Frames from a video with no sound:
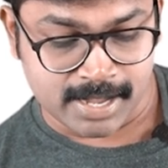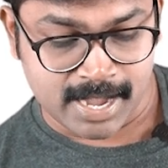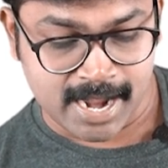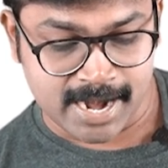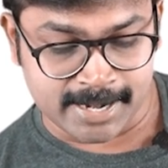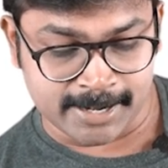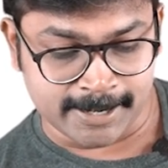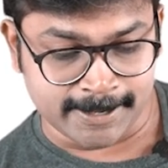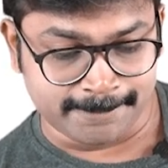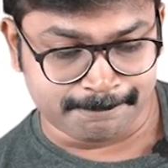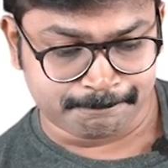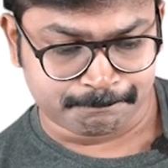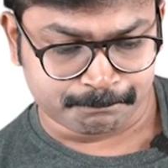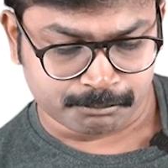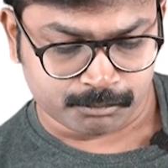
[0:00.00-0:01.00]
And
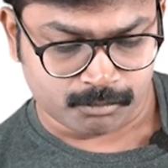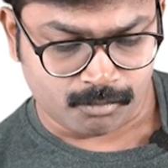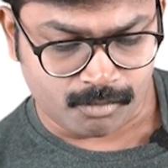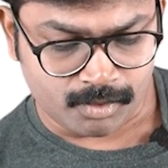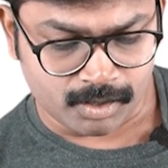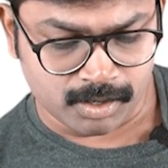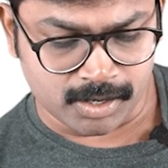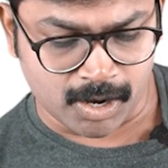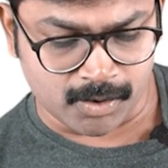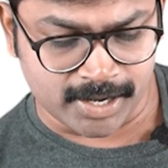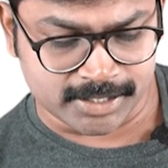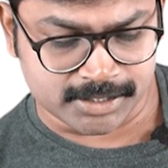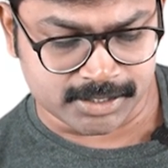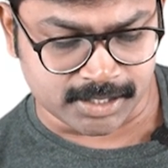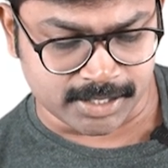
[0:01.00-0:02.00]
now
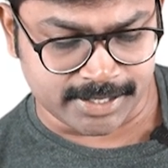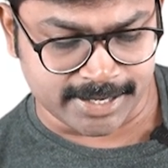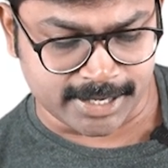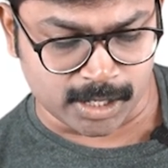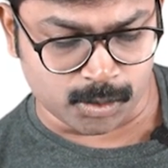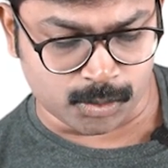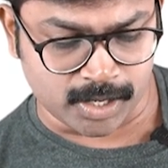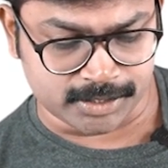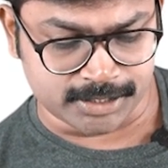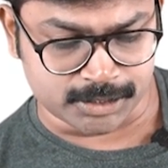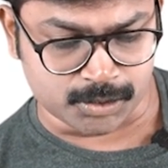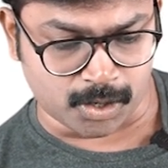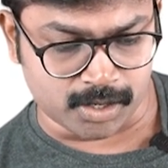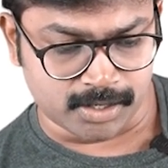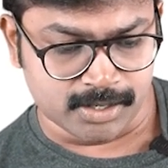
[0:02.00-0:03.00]
let's take a look at
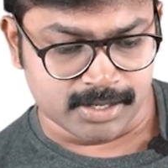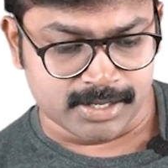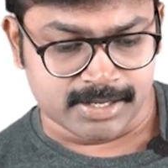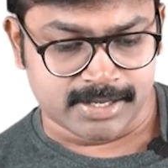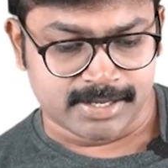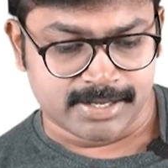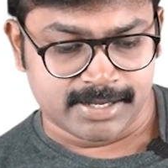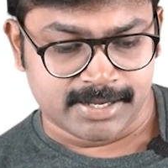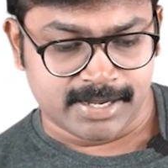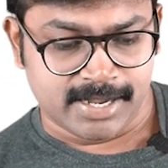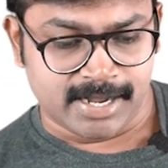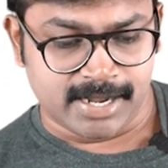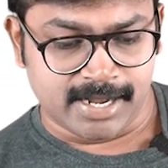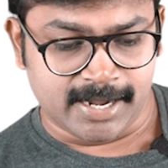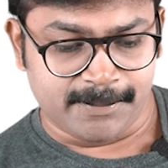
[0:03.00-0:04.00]
this all.
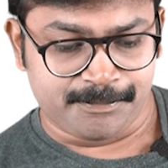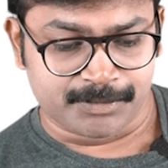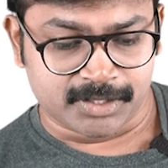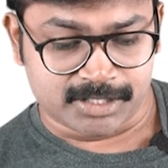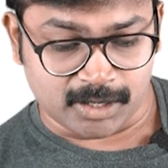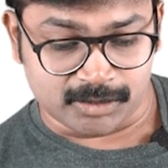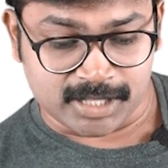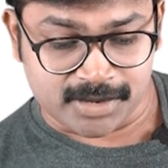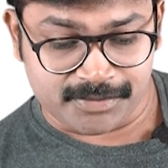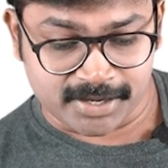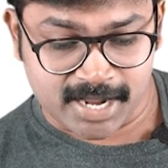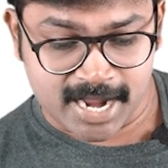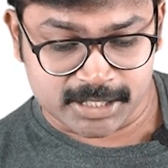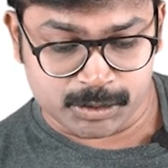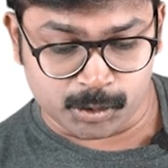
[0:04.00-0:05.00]
South
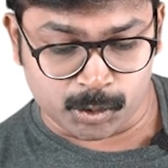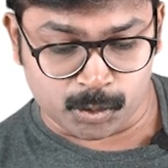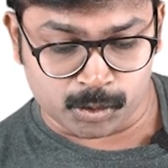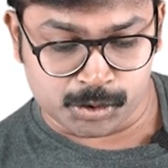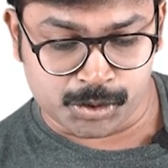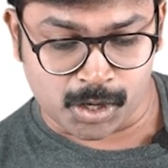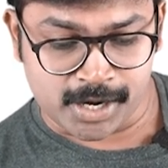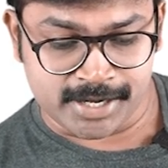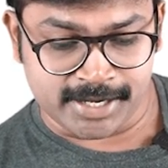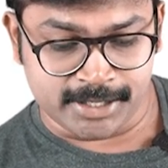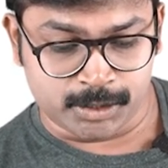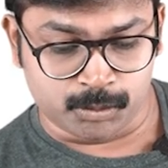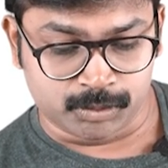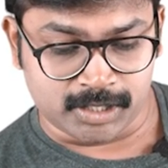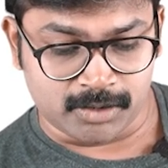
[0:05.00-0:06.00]
Africa, as you know, joined
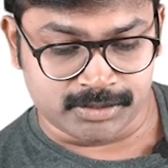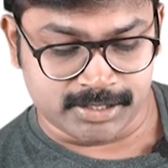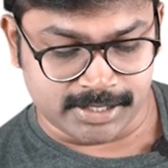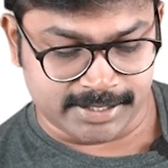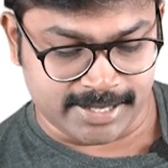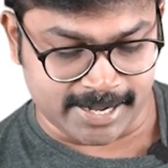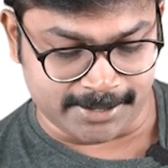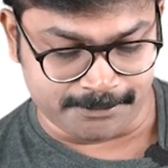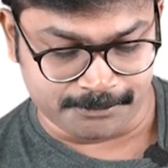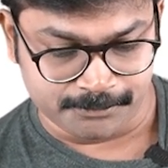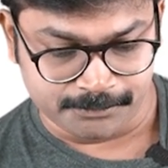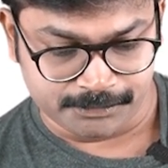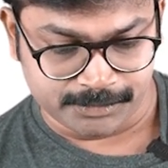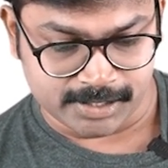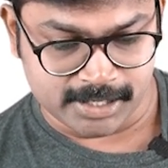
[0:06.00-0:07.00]
in 2010.
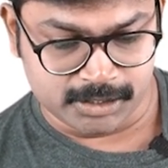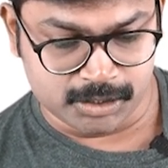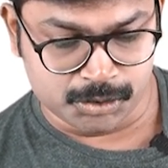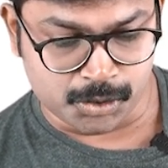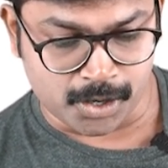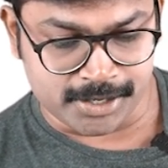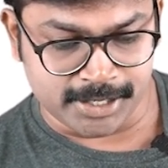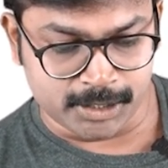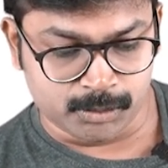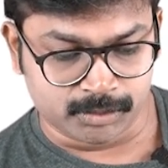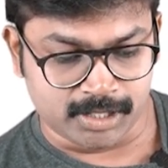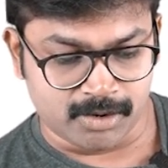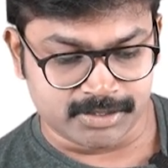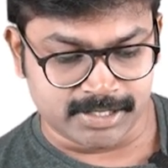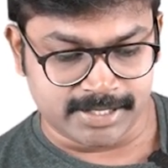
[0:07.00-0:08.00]
It joined in
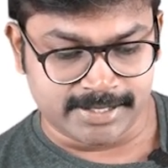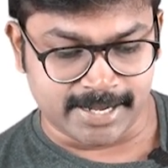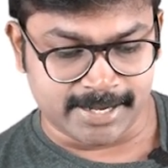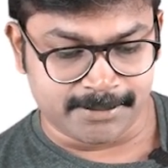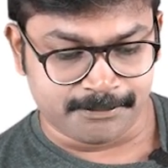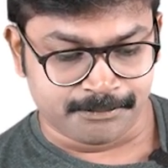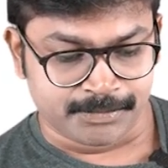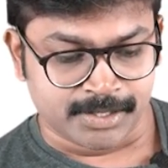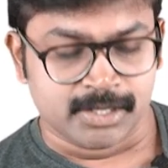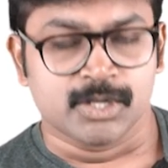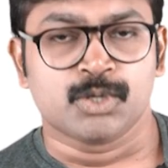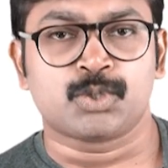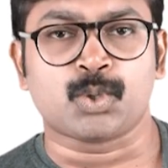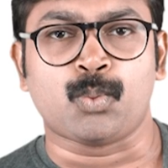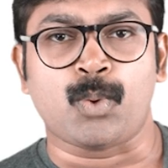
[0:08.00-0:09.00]
2010.
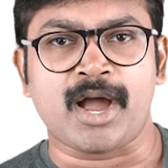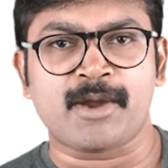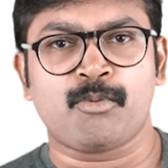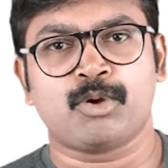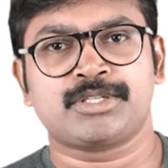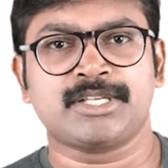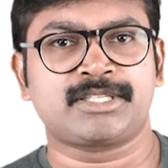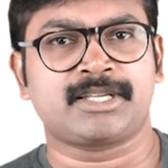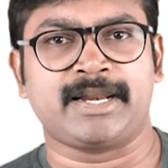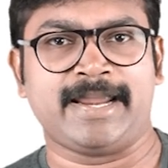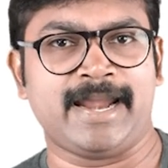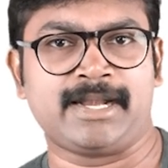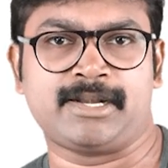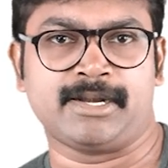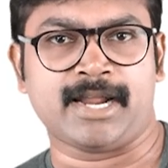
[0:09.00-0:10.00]
So why was this
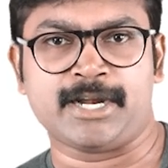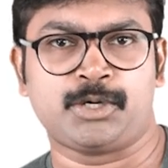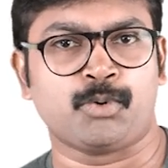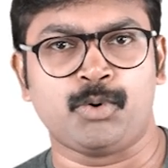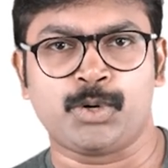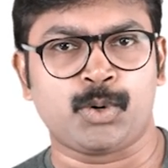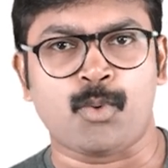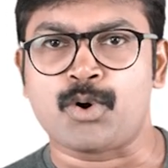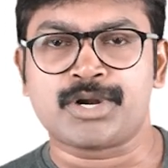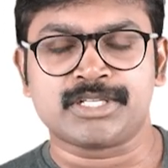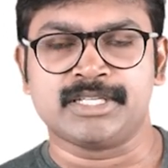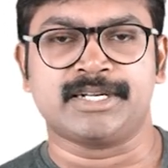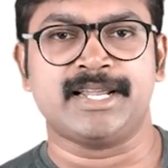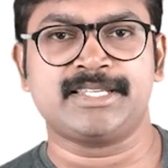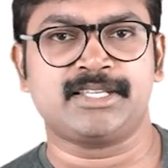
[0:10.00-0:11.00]
created? I told you what
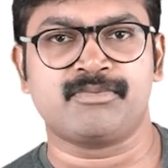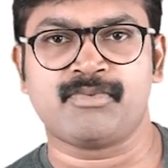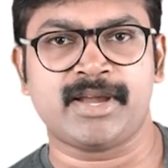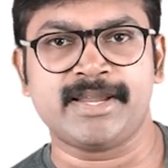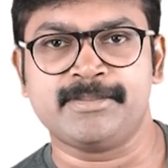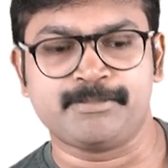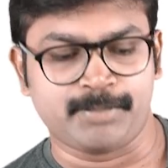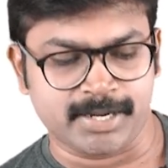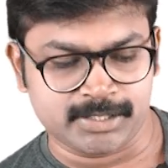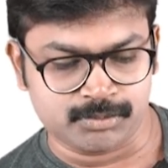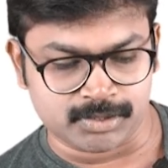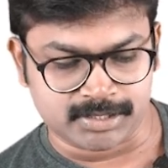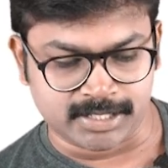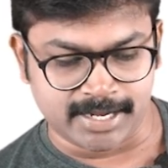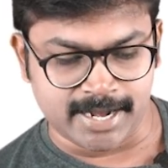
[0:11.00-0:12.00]
is the reason why BRICS
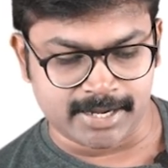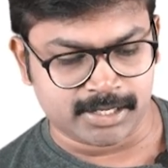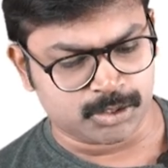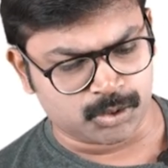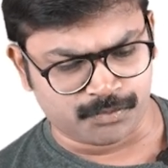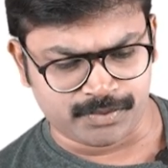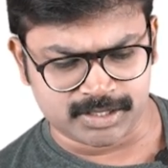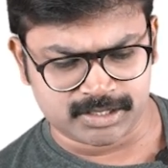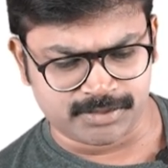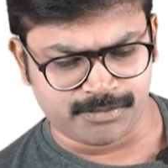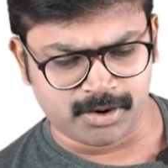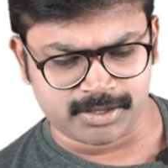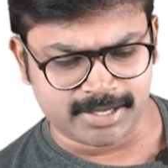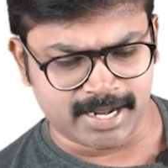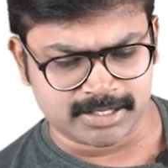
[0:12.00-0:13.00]
was created. So first of
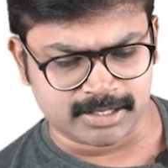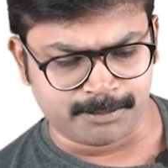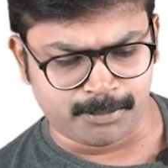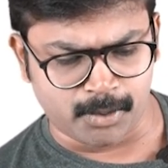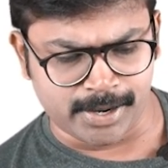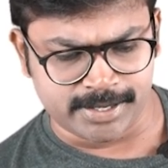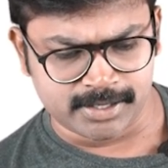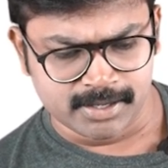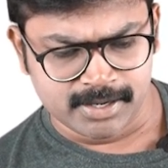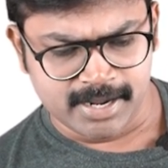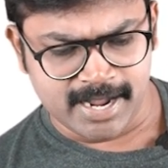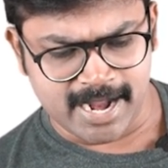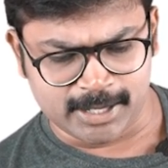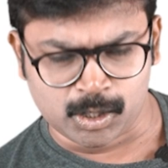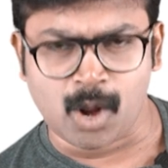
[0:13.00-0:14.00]
all, take some point:
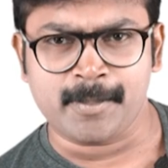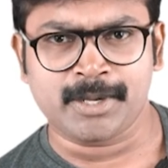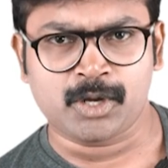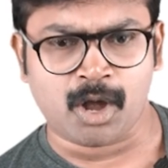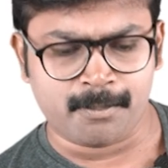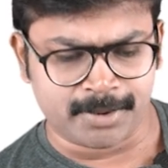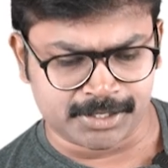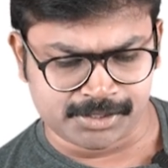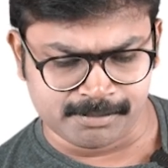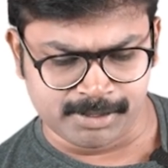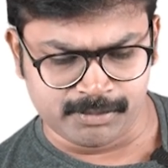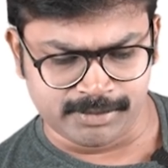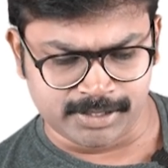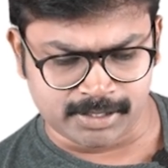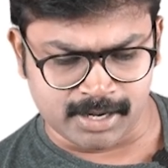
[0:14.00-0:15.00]
economic cooperation
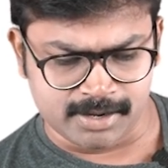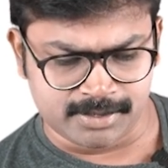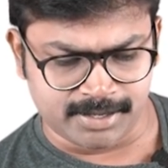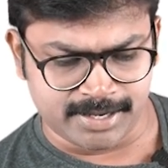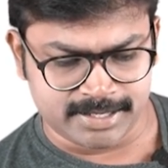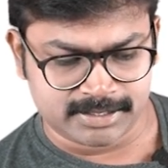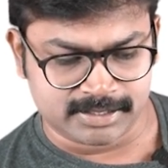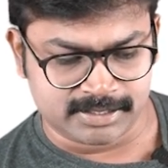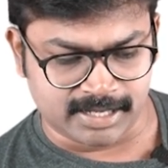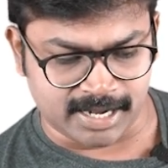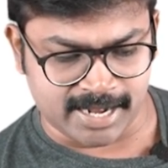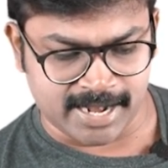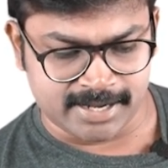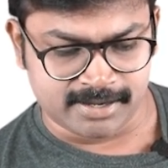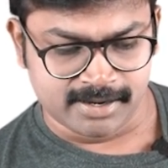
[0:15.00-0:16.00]
between the countries,
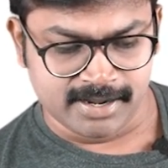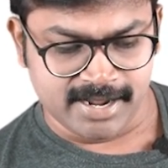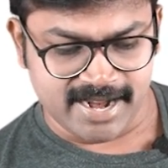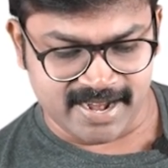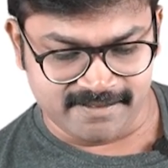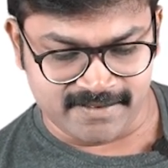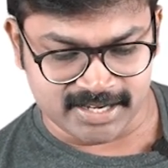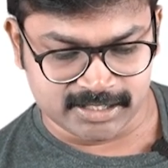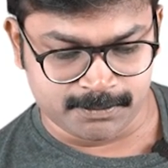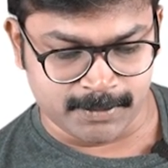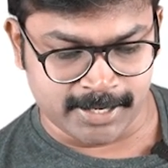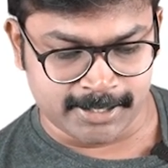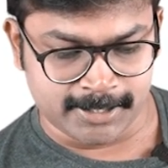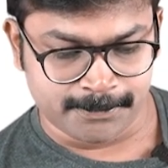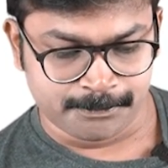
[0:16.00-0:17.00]
trade,
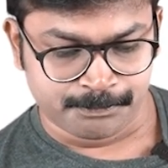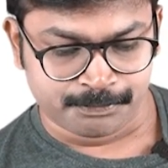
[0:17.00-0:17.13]
investment,